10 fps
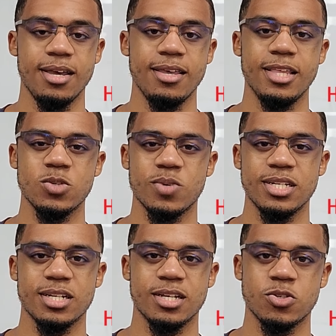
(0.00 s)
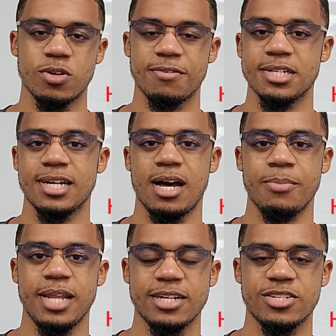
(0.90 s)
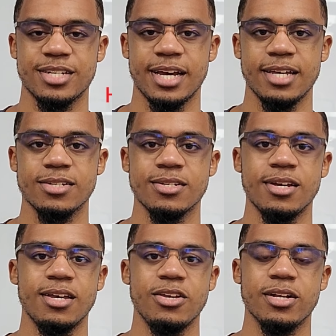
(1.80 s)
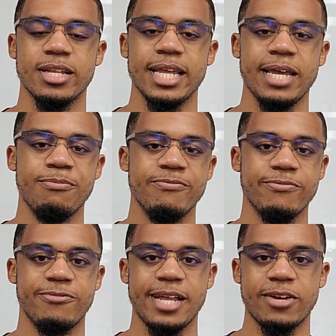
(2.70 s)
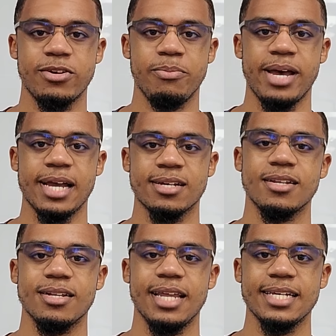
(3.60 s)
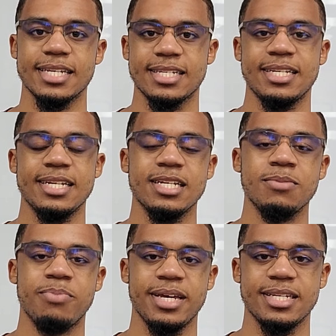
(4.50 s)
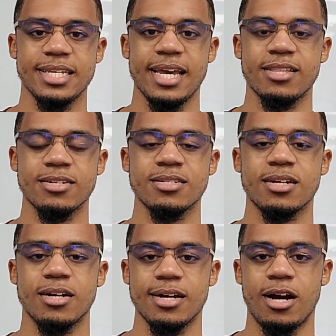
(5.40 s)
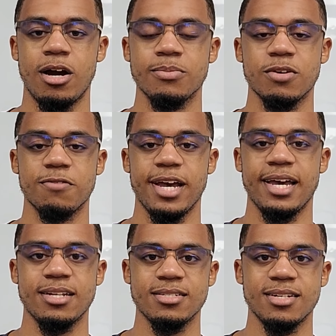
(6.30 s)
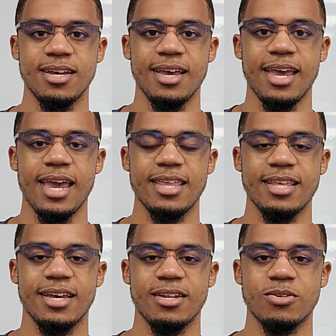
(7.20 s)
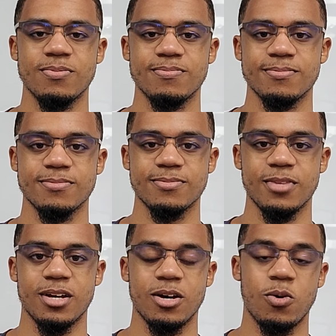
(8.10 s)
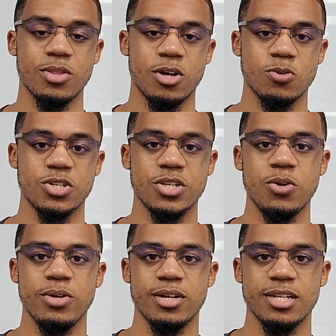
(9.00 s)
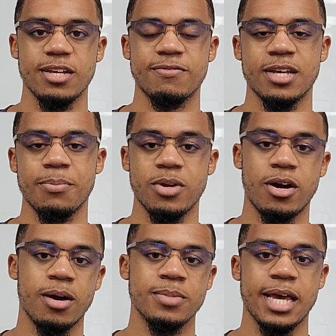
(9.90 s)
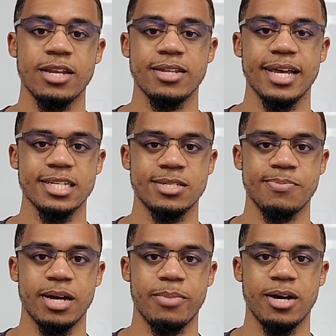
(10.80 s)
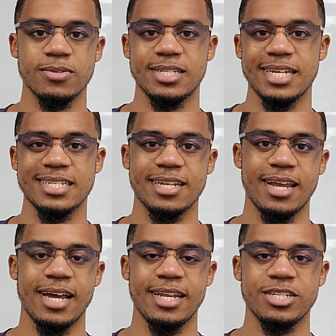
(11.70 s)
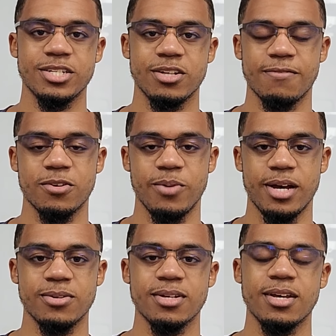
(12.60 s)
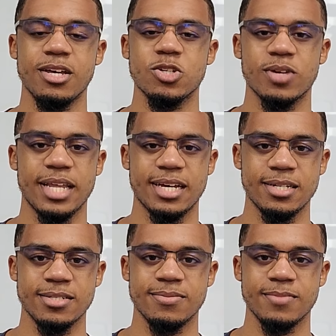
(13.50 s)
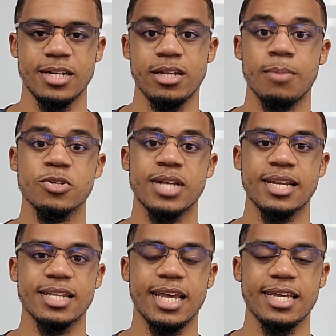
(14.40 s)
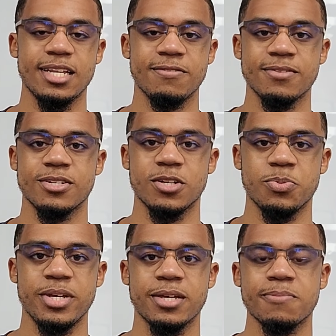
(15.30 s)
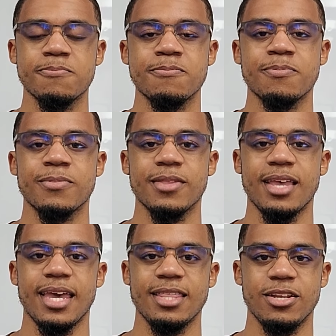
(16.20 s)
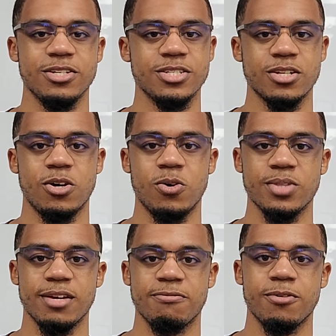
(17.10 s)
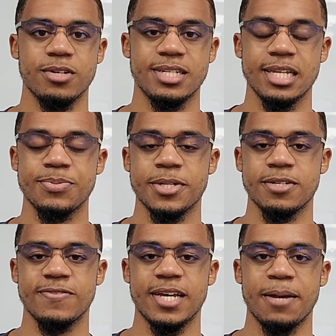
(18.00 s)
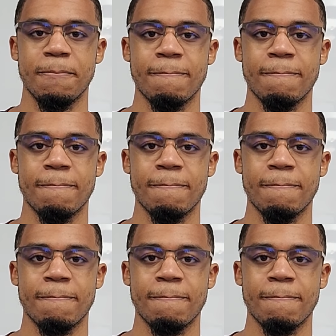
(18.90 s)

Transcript: This one is a sort of uncommon exercise. You're going to lay flat on your back, legs extended, pinned together, arms overhead, and then on the coach's cue, you're going to lift up your arms and your legs by about 6 to 9 inches off the ground, sort of like a double-sided leg lift, so to speak, and then you're just going to hold there for a set period of time.